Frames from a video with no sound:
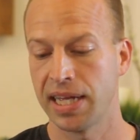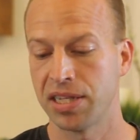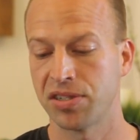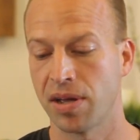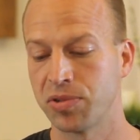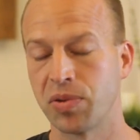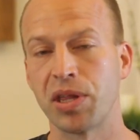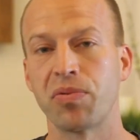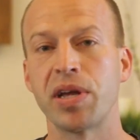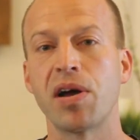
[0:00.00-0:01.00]
In Psalm
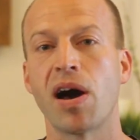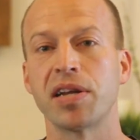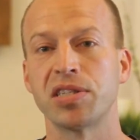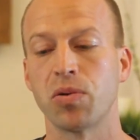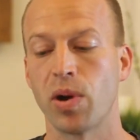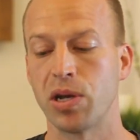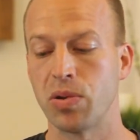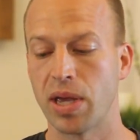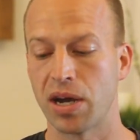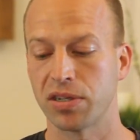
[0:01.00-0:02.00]
23, God is the one
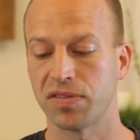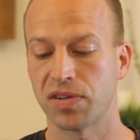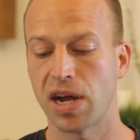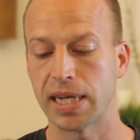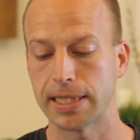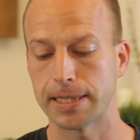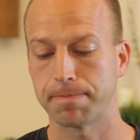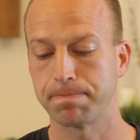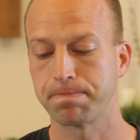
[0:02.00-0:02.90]
who cares for us.